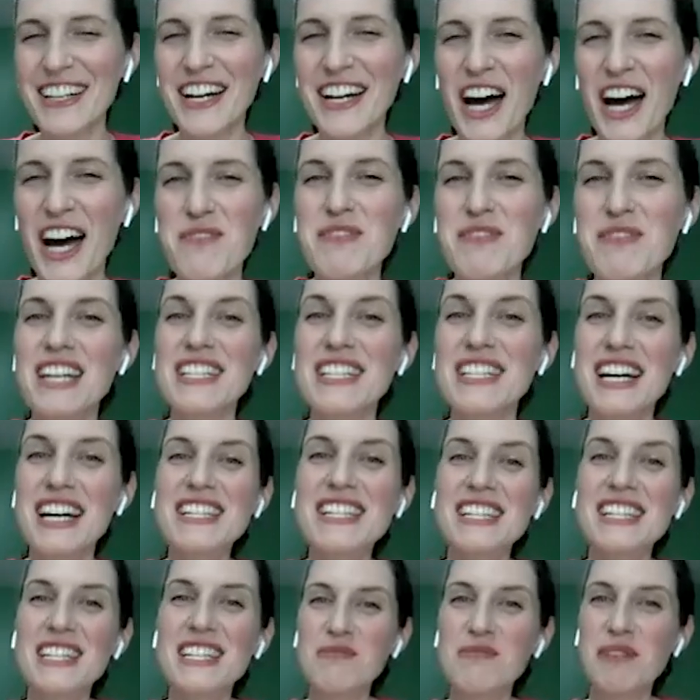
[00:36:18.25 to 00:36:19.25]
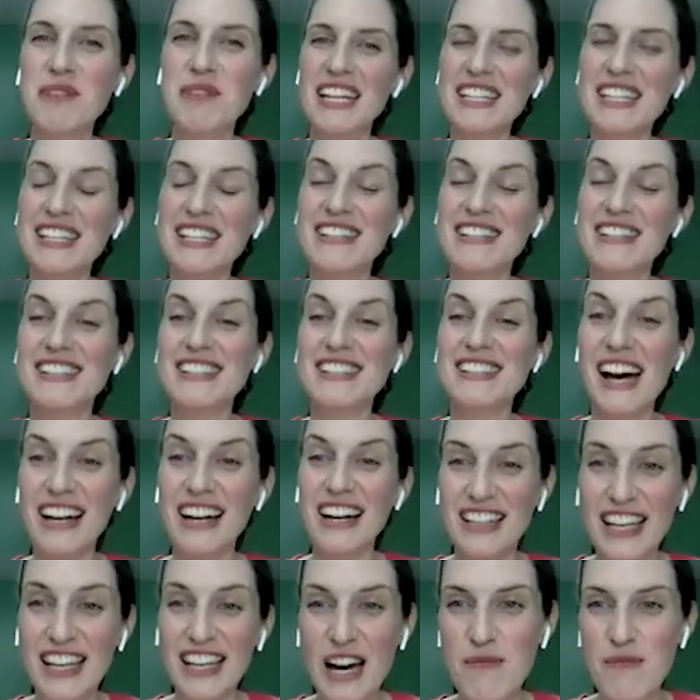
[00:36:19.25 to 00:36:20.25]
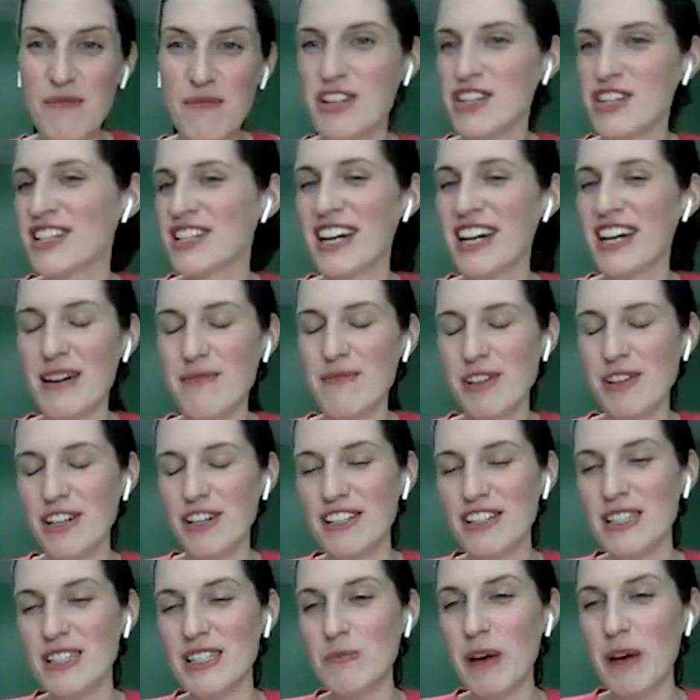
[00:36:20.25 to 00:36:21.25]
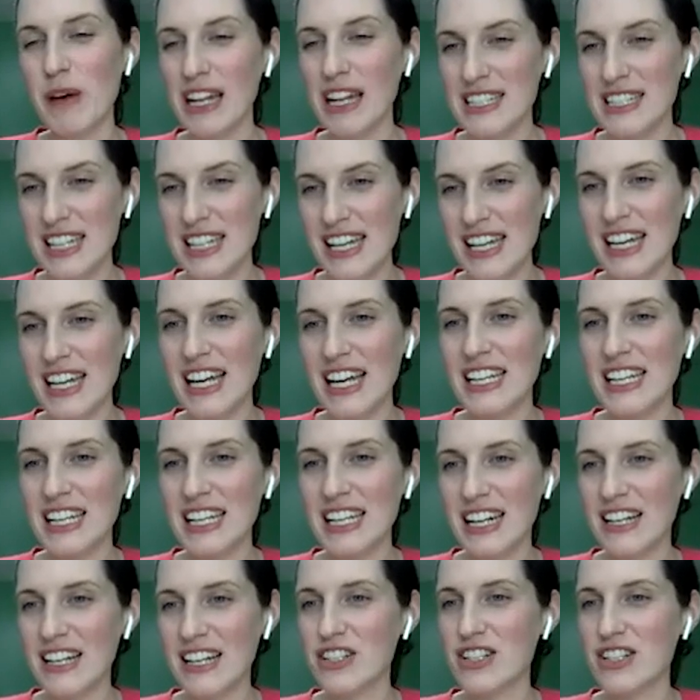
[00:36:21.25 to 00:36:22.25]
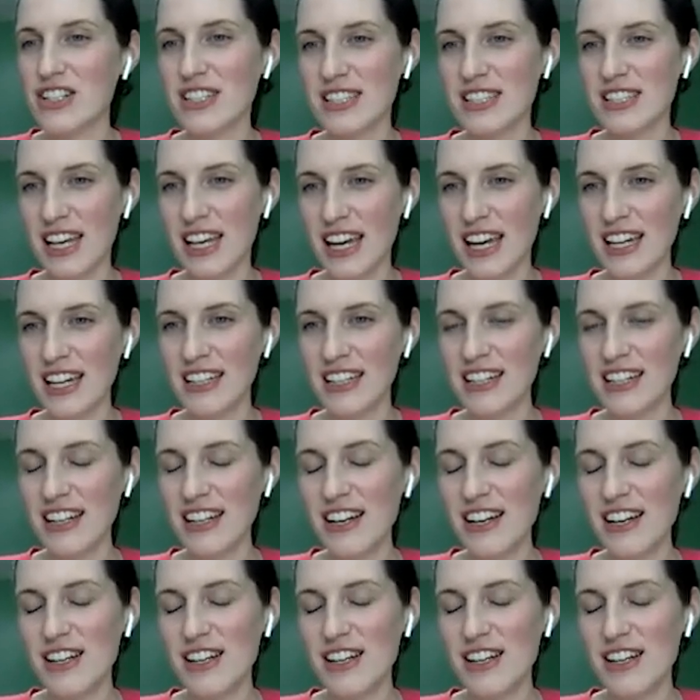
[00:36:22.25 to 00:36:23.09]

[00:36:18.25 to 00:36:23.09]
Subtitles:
But it depends exactly how much time you're spending in each state.